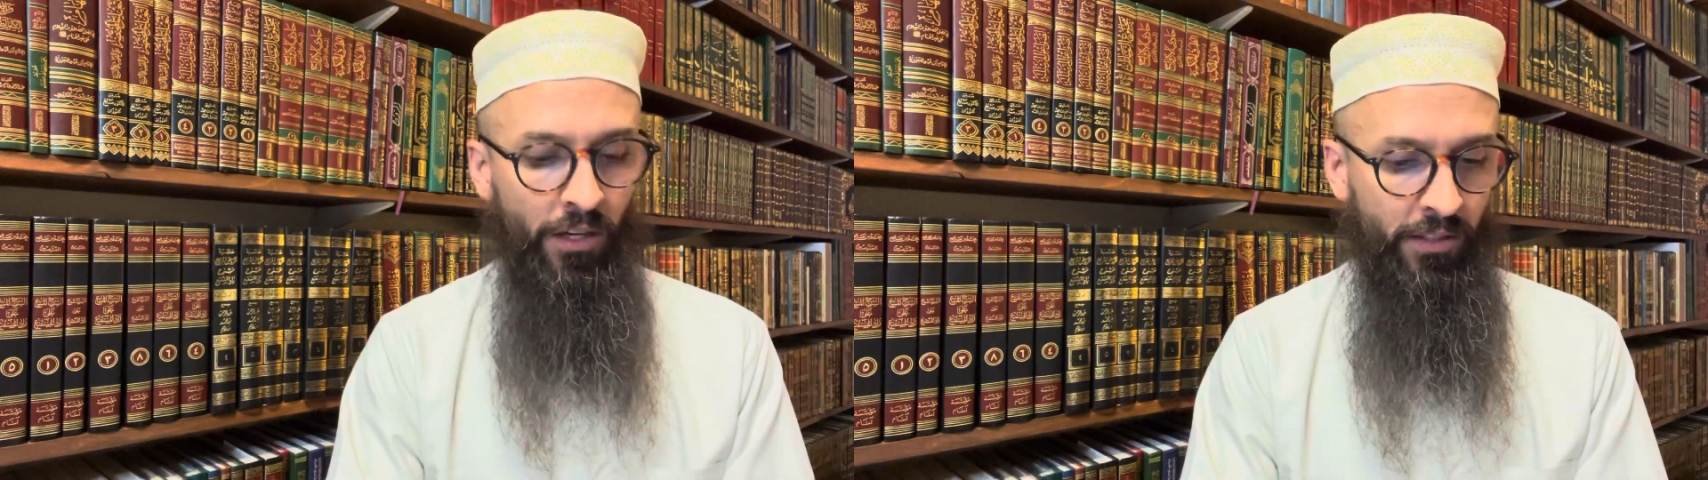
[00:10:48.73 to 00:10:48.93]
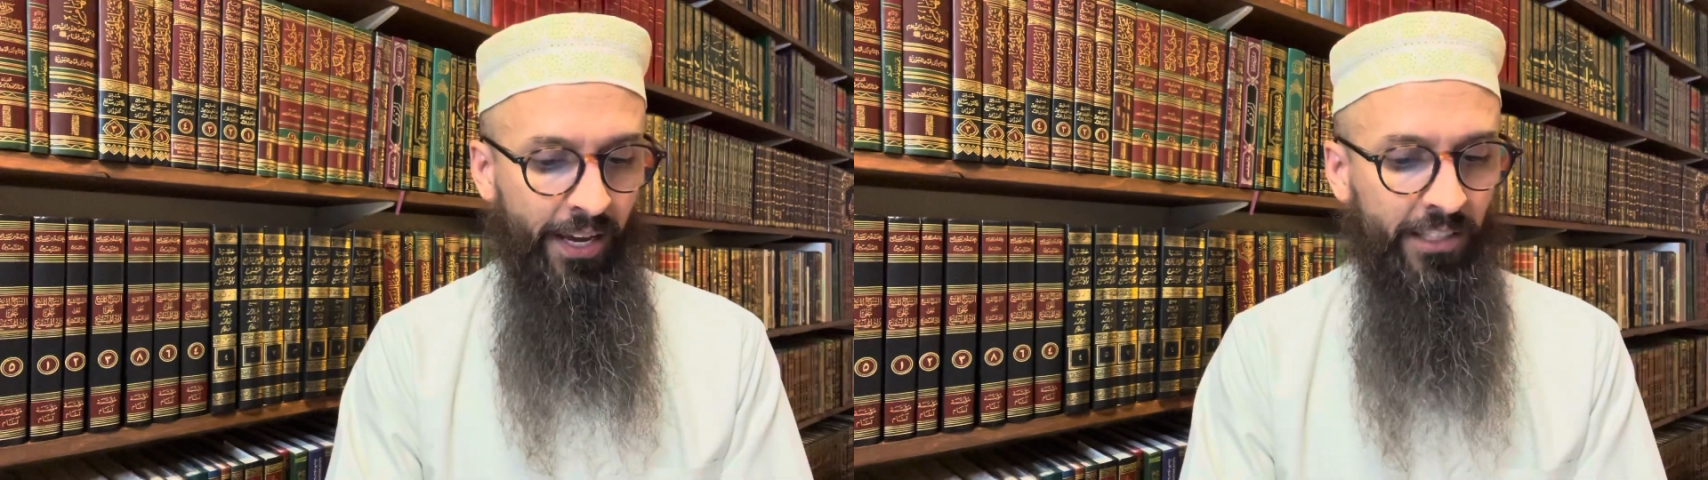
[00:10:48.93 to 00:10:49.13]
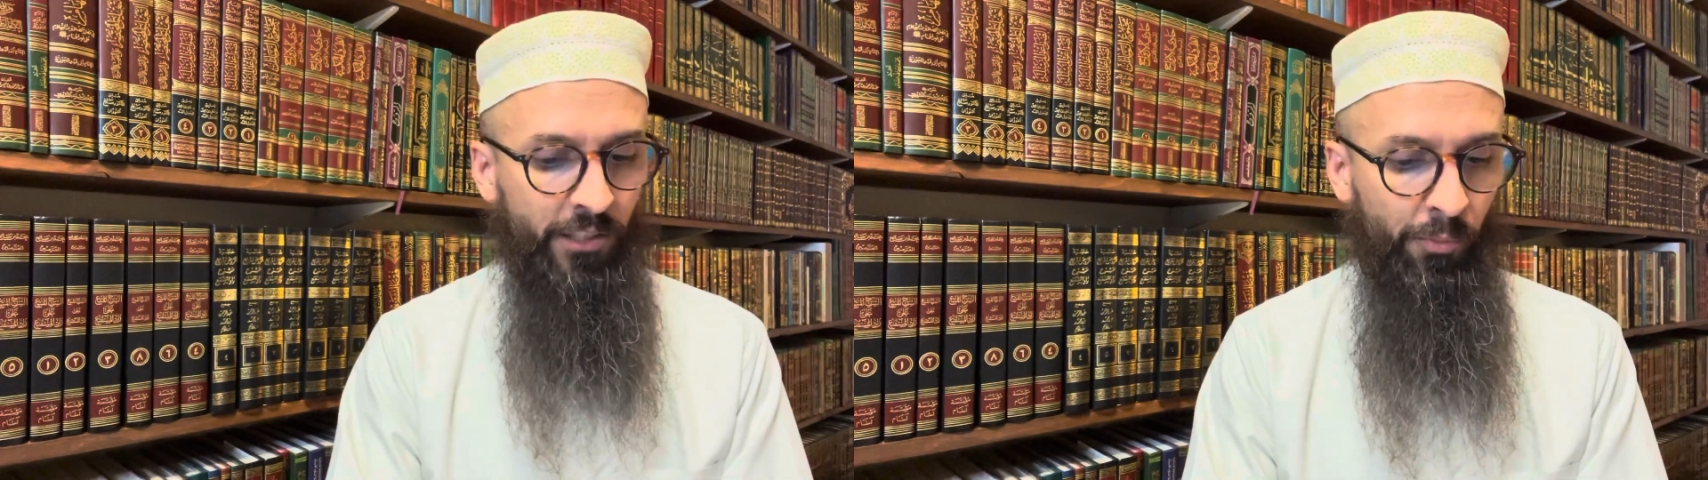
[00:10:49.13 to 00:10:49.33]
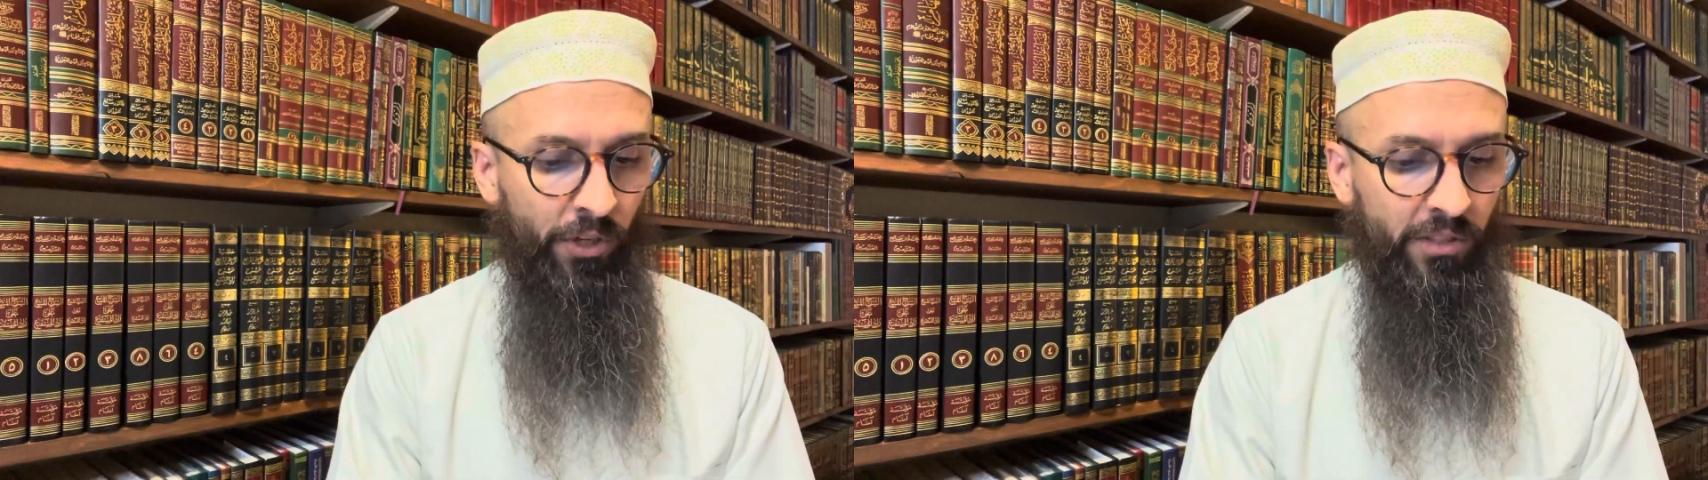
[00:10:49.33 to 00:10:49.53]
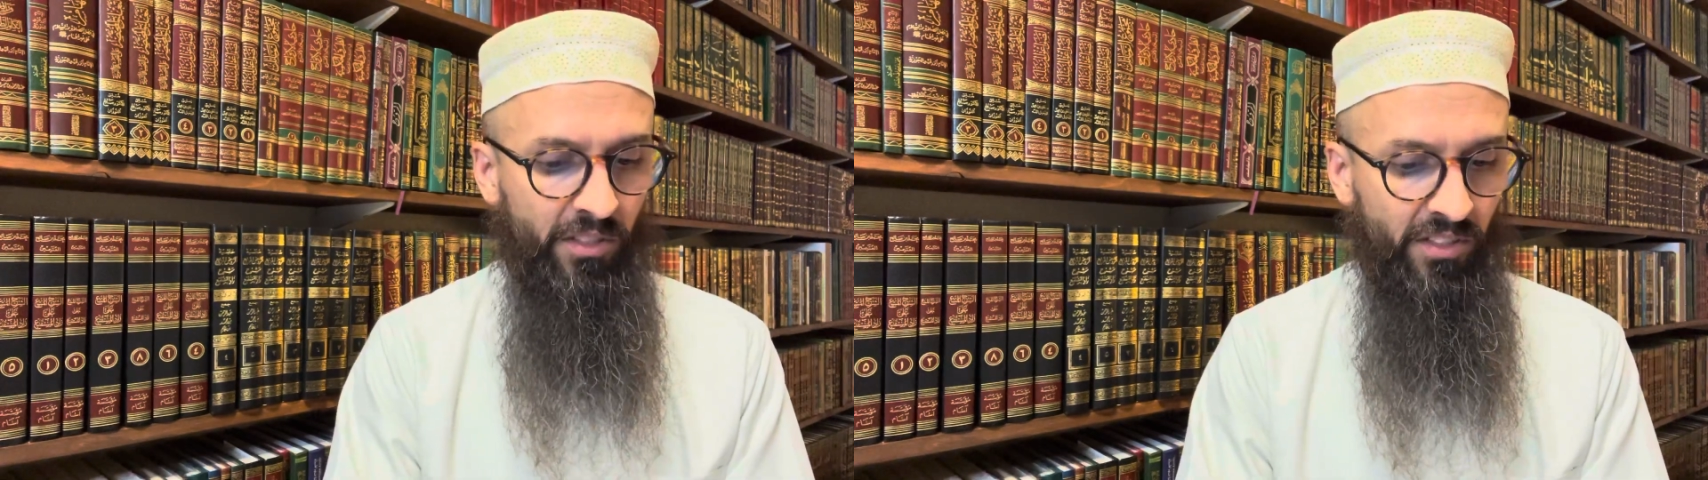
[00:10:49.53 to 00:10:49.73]

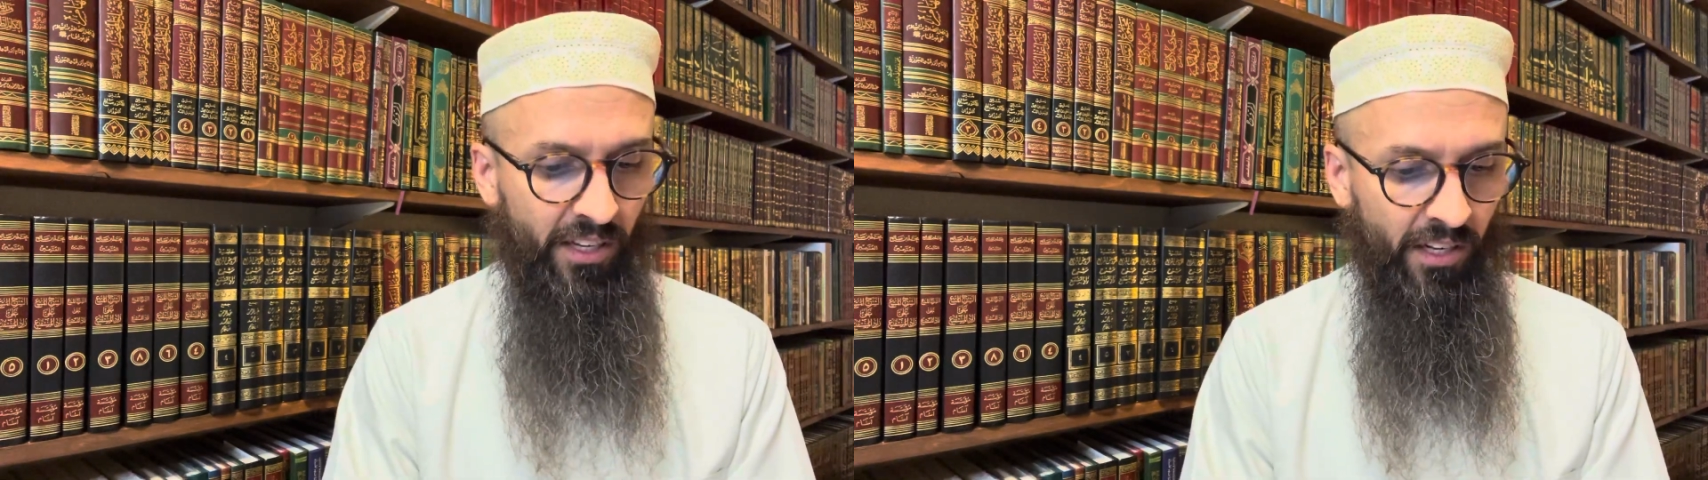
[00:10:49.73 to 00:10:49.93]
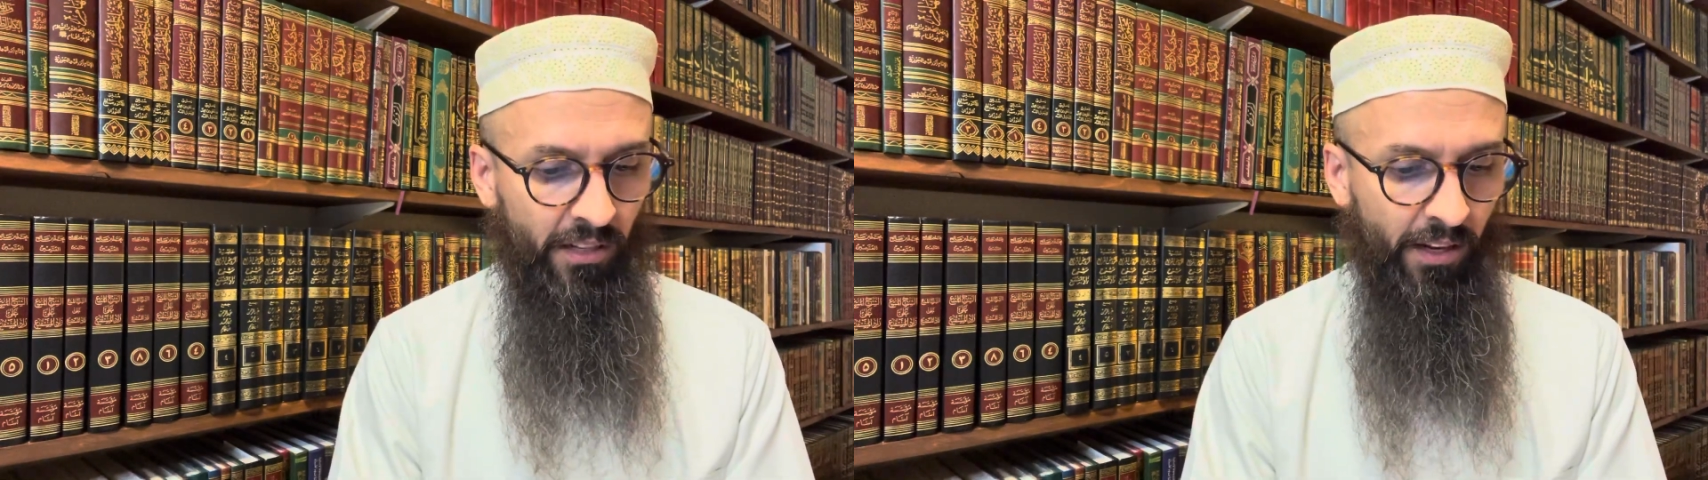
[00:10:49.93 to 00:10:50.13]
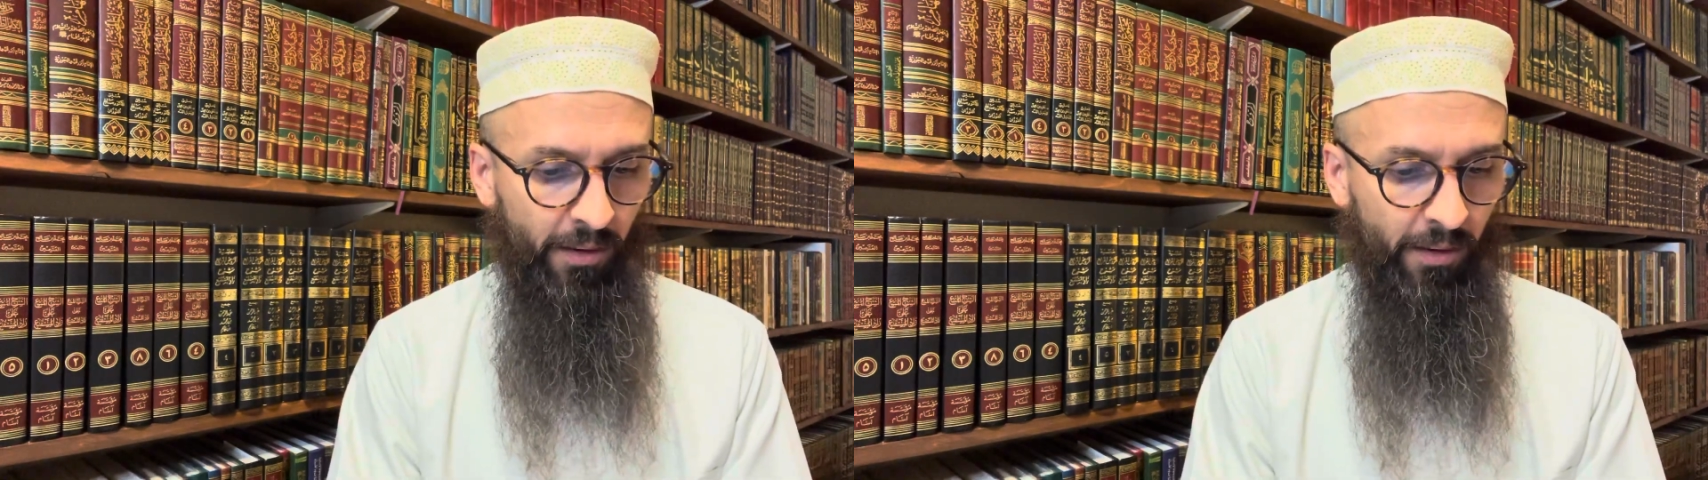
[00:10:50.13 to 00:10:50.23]
textbook to study the